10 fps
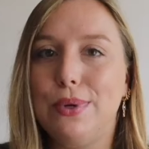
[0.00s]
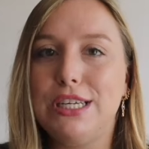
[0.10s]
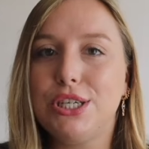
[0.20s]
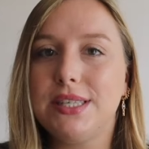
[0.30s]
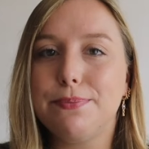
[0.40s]
We
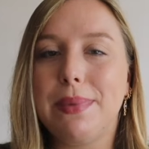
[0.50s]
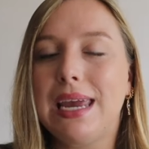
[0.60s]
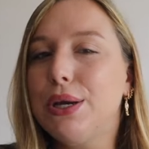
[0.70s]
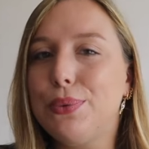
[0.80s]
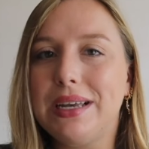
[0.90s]
just
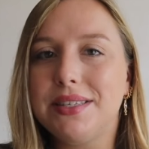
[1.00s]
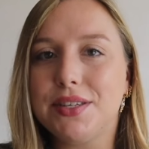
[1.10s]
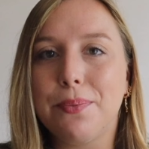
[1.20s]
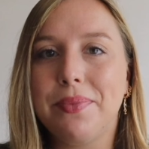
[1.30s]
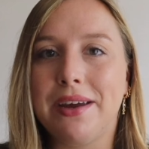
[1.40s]
made a quick
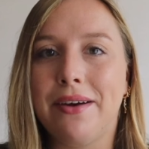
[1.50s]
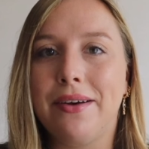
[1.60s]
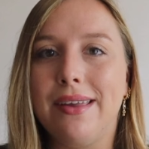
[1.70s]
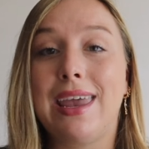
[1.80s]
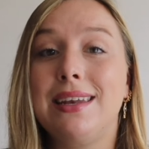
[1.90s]
stop
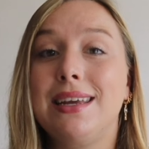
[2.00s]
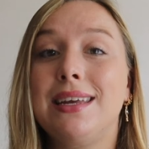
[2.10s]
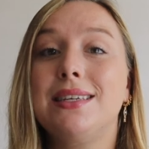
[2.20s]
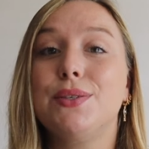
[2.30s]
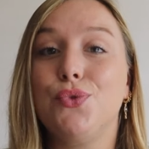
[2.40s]
there, and
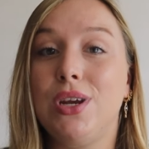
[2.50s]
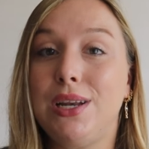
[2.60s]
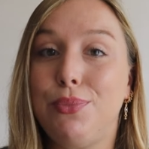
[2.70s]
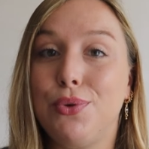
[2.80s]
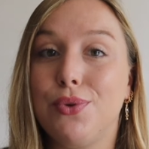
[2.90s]
it is
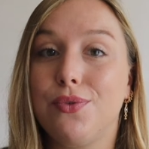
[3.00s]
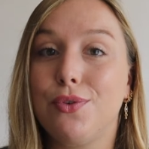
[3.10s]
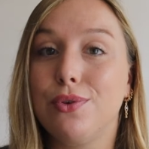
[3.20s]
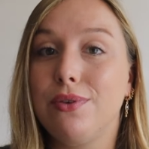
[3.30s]
really beautiful.